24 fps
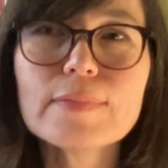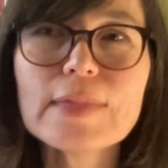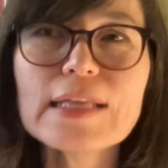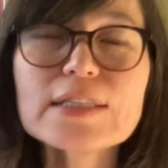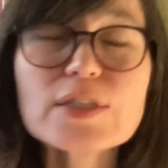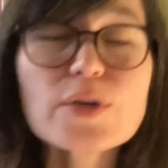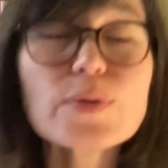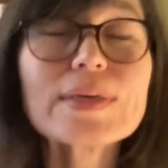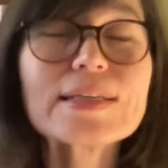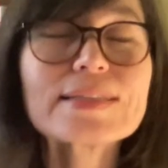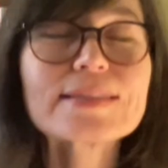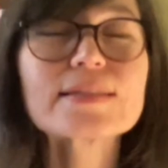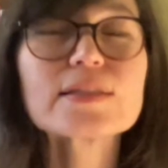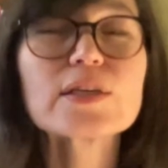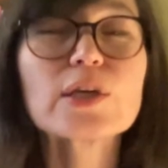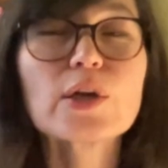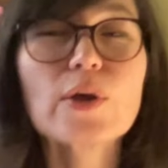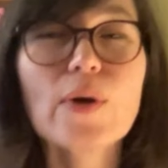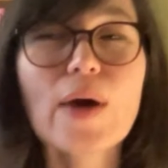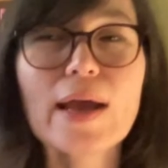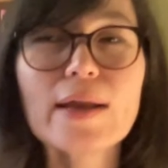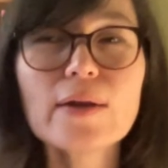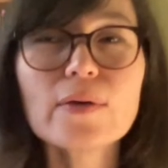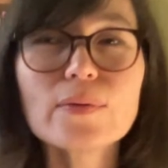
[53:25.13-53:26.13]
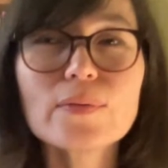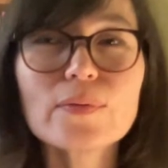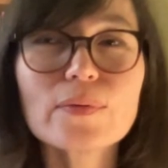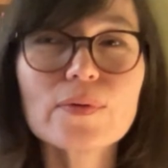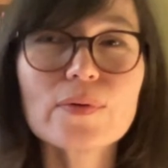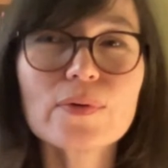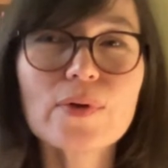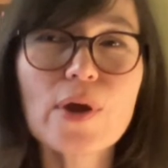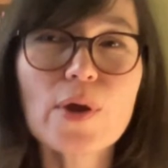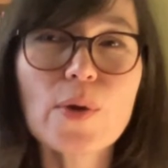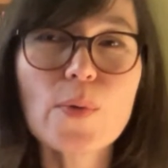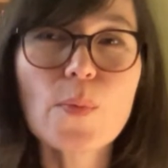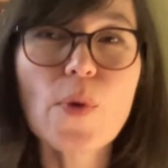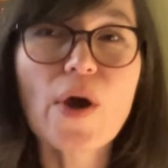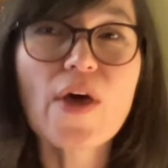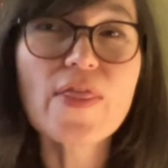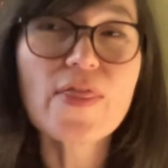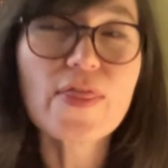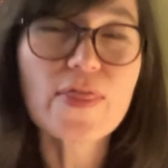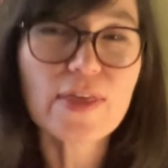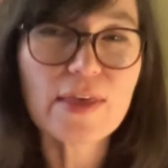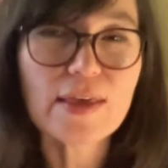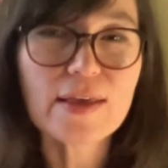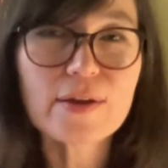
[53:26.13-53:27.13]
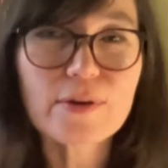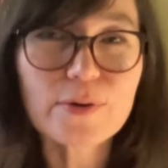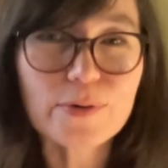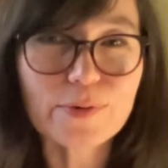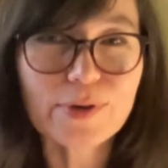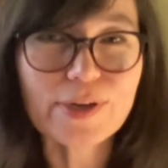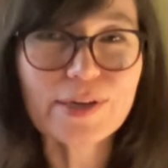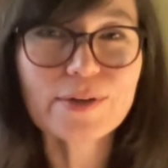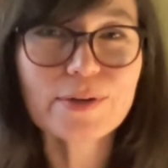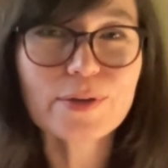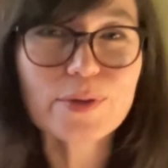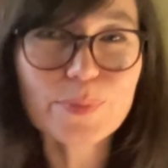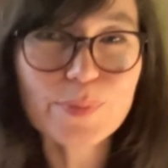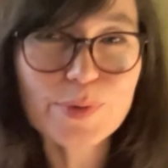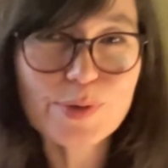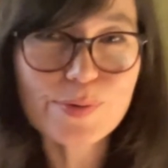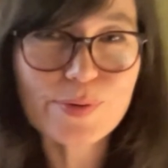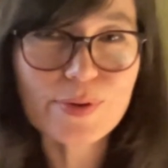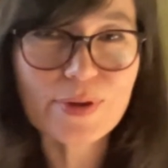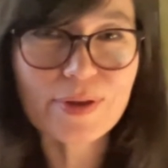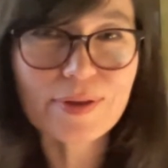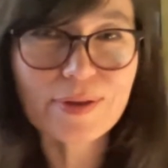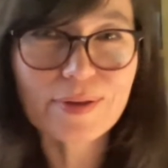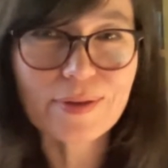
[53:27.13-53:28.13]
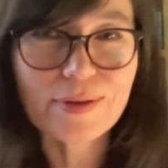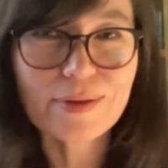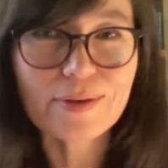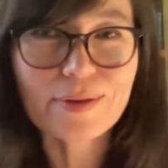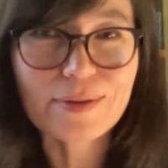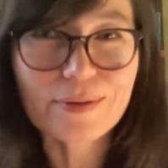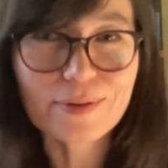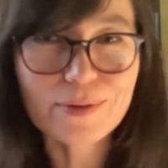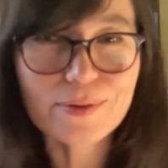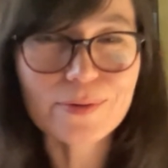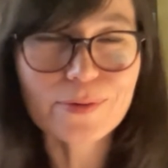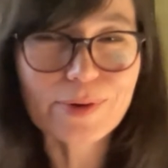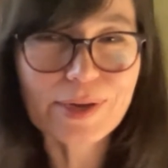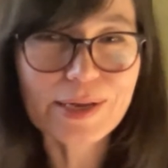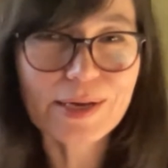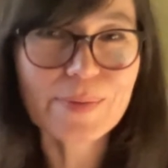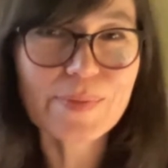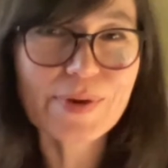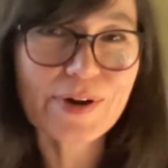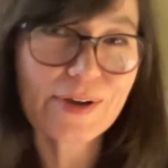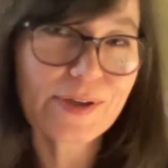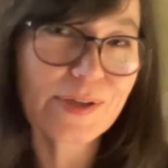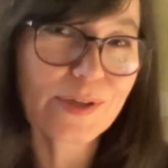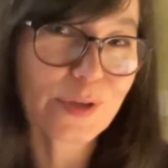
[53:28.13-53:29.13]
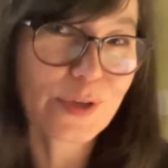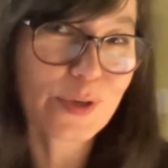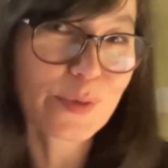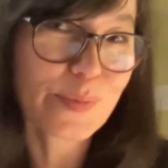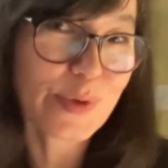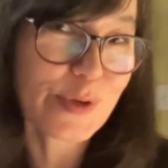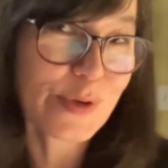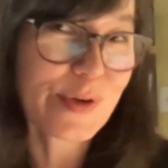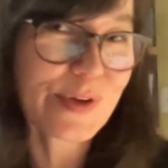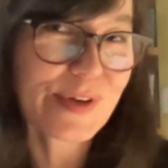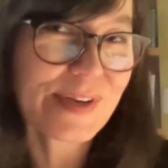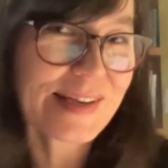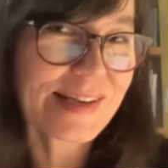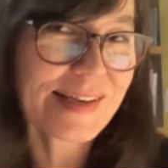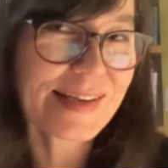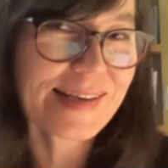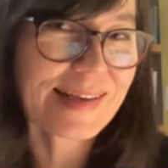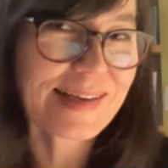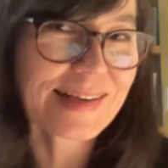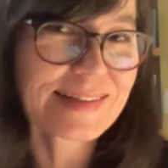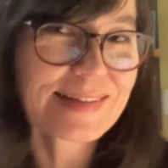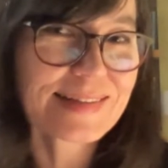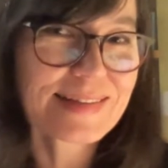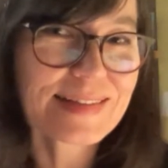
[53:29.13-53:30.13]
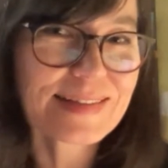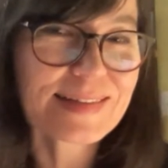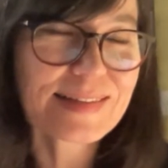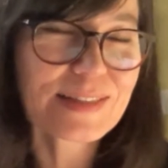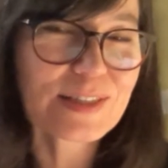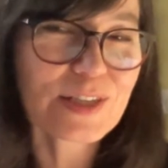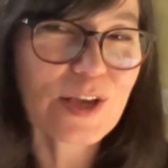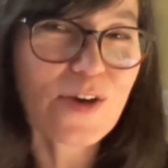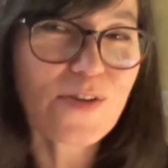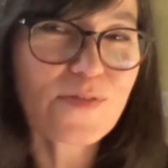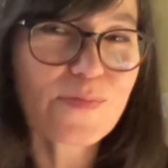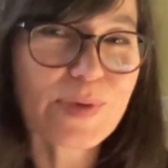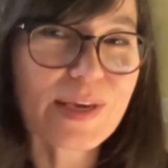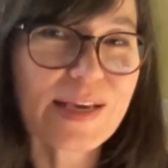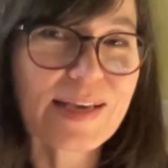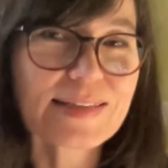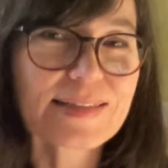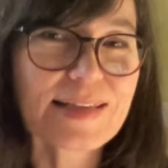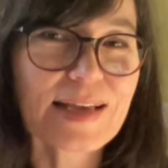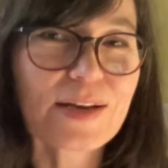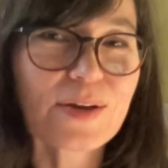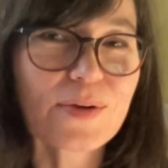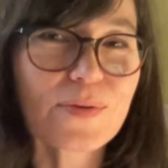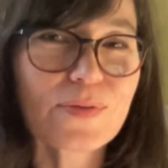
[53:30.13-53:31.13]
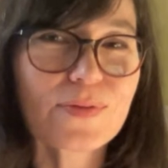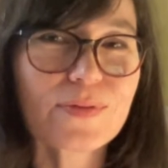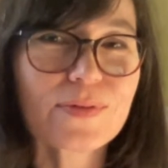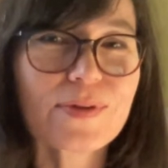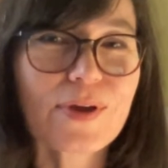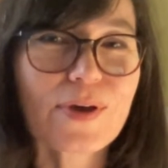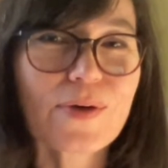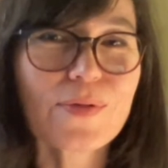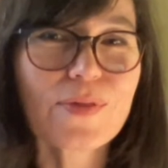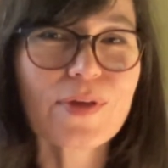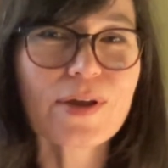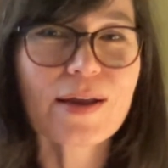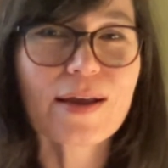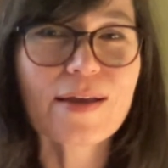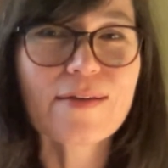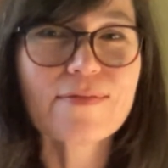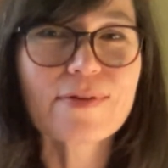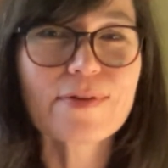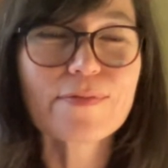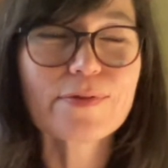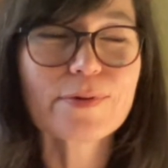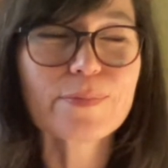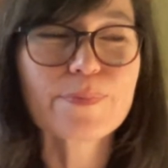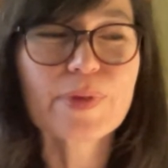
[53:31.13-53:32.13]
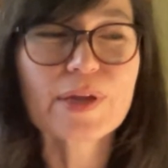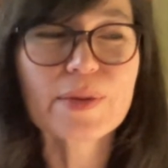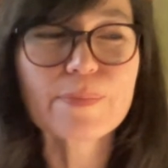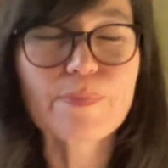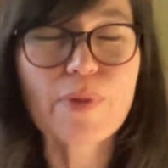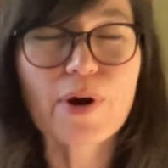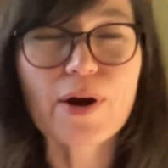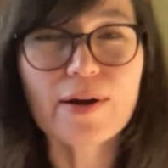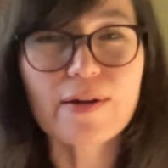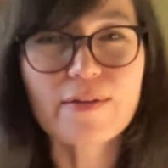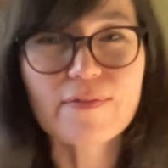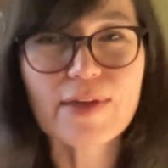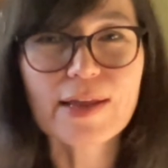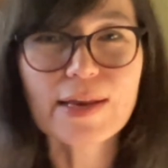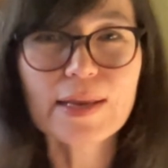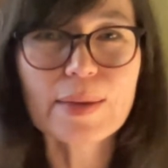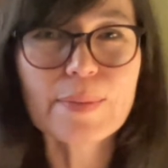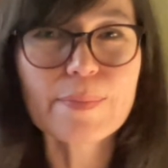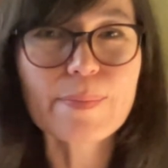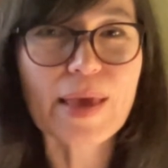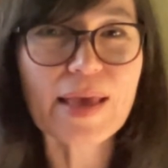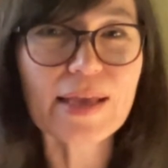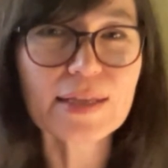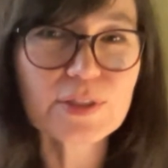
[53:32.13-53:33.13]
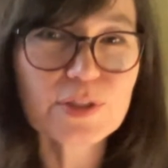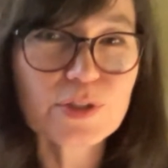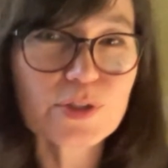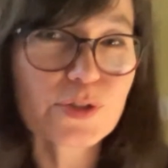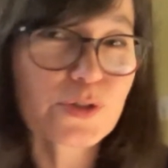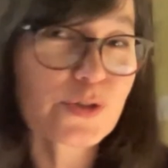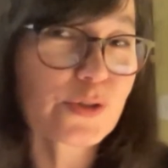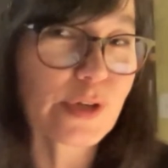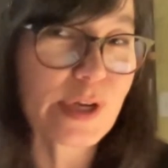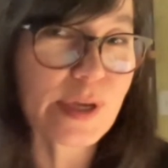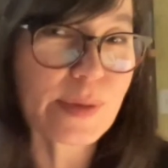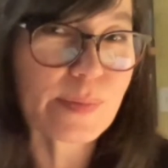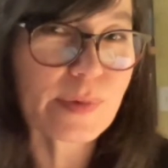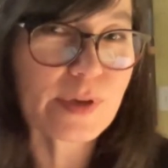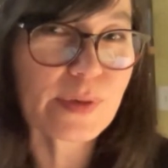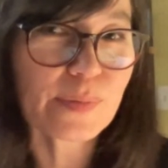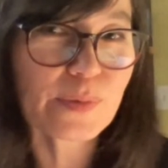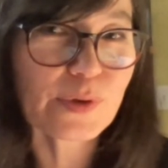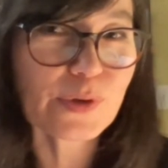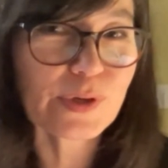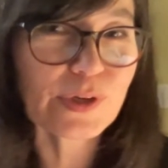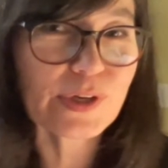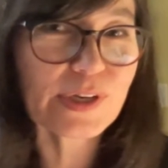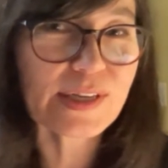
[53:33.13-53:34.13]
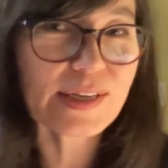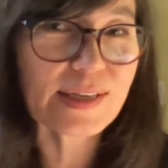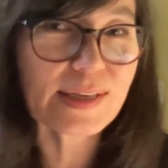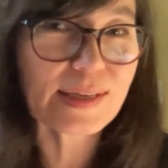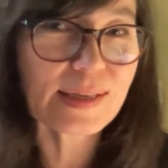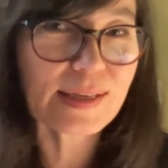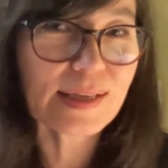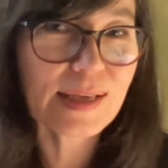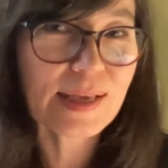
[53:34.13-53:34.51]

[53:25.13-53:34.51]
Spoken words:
it's, I don't know what the Korean American community consists of, because I don't know that I've ever been part of any mainstream community.